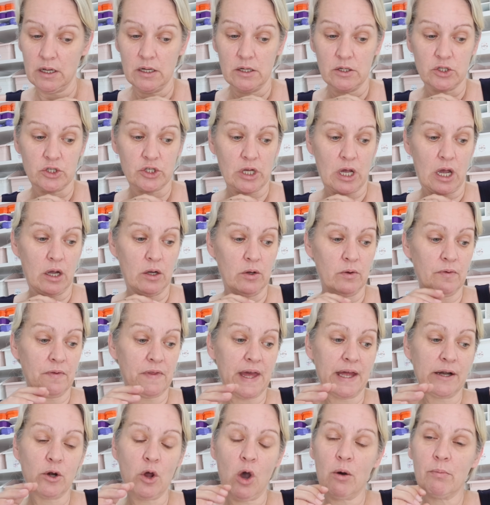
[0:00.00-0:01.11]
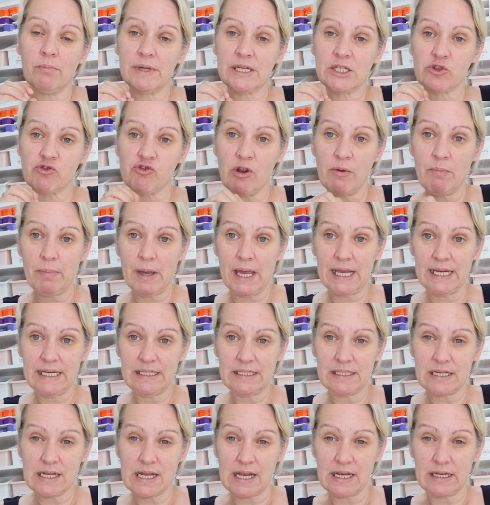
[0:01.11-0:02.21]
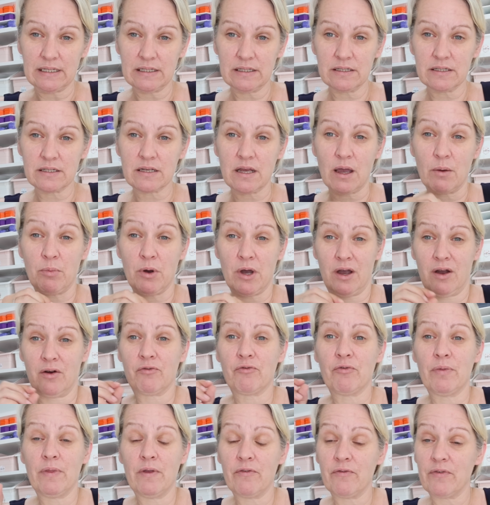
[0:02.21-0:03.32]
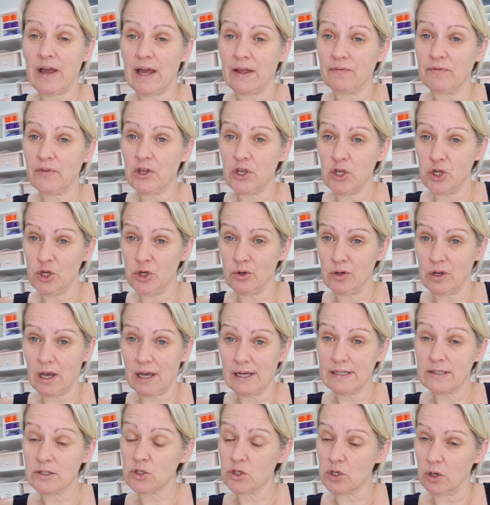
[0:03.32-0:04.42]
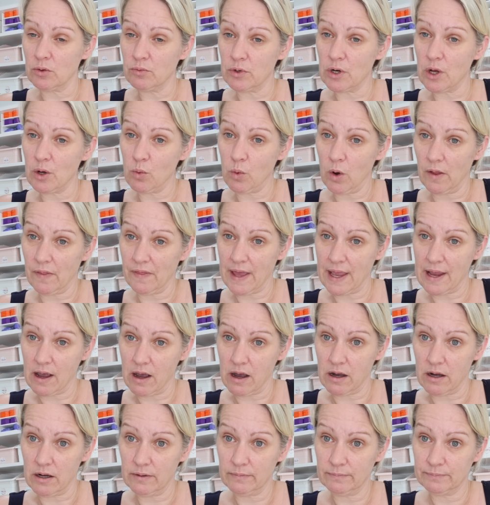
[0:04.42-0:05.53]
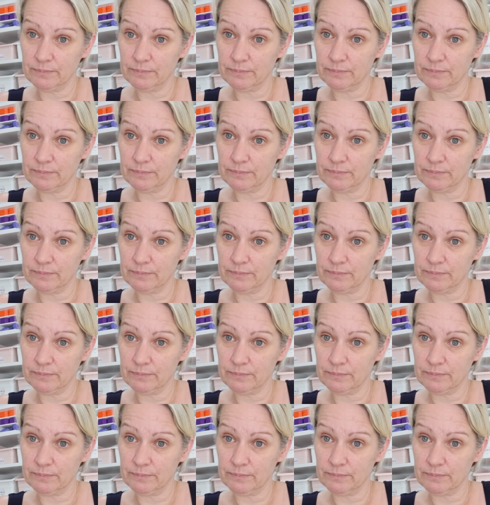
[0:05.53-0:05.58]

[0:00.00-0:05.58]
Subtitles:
So they're not mystery paintings, apart from the fact that you guys don't know what they are.